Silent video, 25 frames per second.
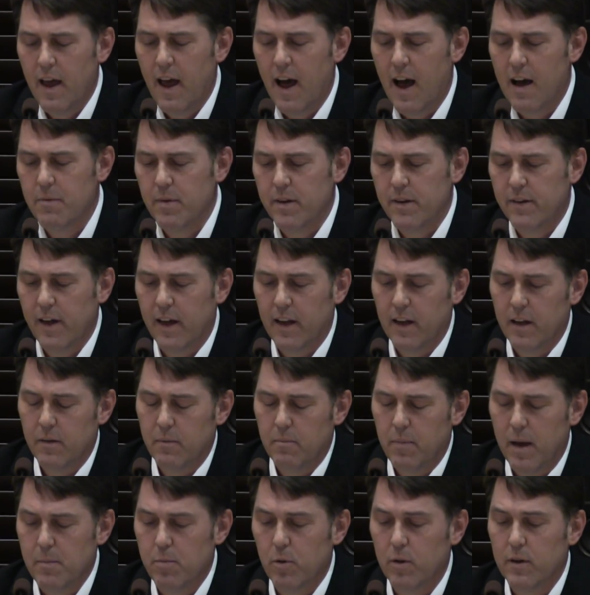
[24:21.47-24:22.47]
I've been
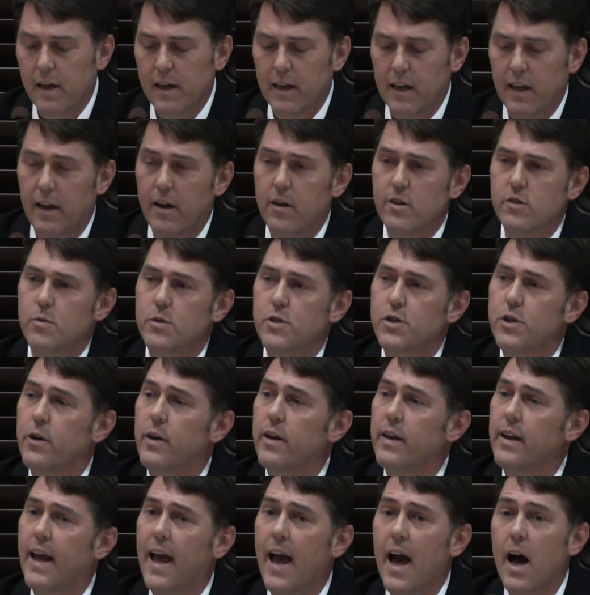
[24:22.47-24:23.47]
telling people lately, here's what you
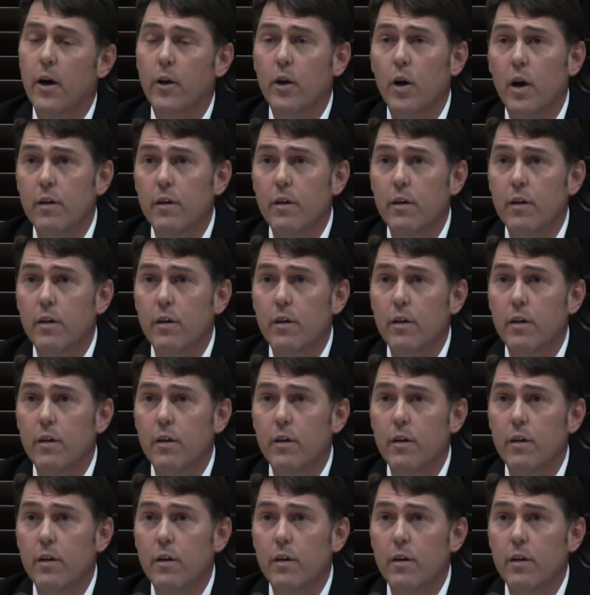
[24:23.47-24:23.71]
can count